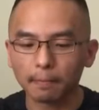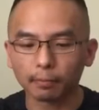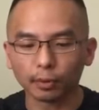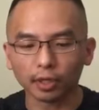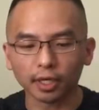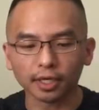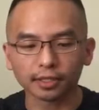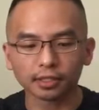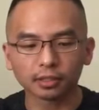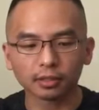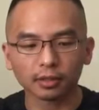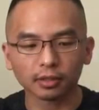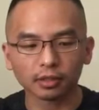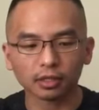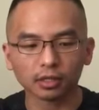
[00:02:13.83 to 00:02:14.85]
but
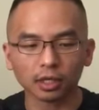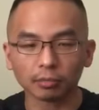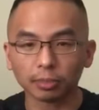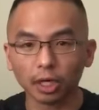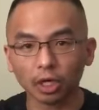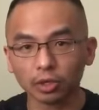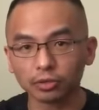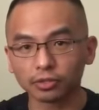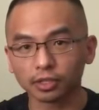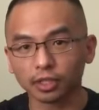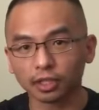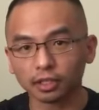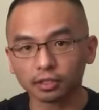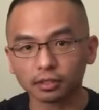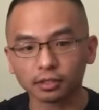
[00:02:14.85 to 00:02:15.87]

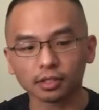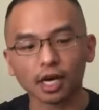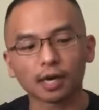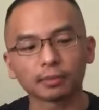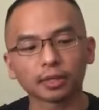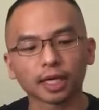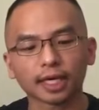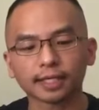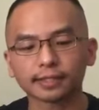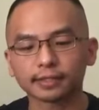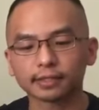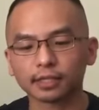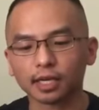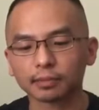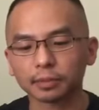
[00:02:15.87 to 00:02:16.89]
opposing the
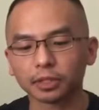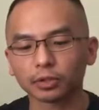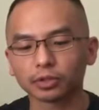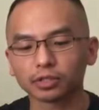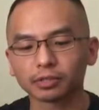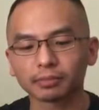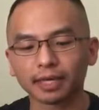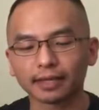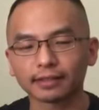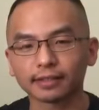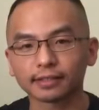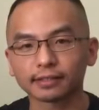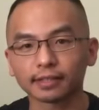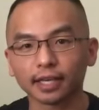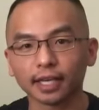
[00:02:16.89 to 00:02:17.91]
Dominic's, I'm going to make
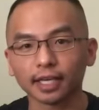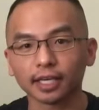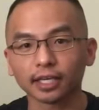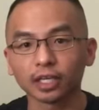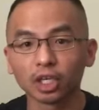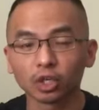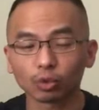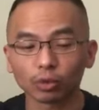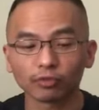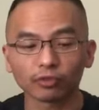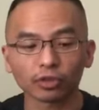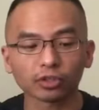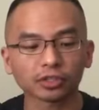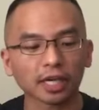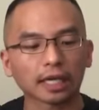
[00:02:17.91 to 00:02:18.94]
this a
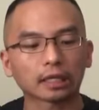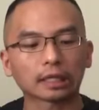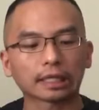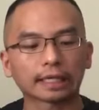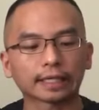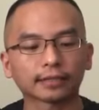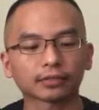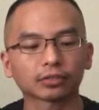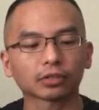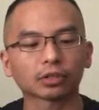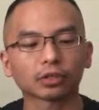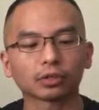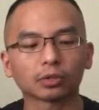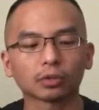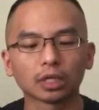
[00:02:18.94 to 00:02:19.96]
reverse LE.
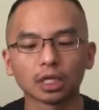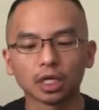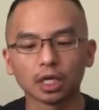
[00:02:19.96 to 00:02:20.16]
So